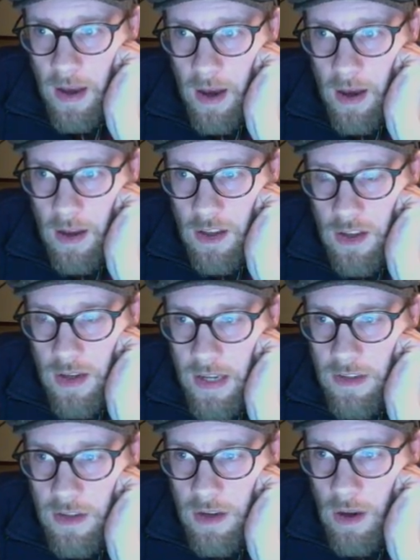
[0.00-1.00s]
You
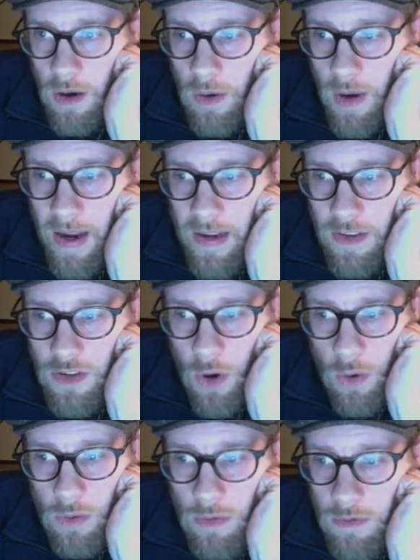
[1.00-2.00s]
need to know I
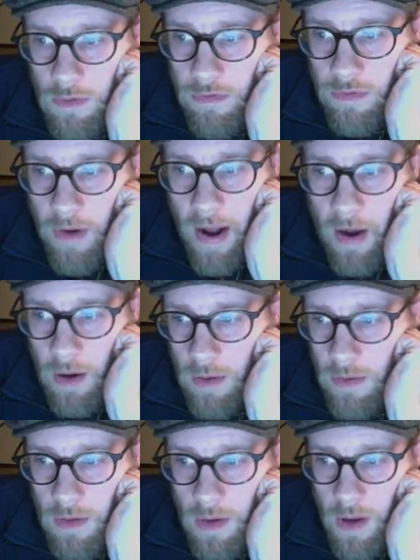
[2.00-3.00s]
don't frown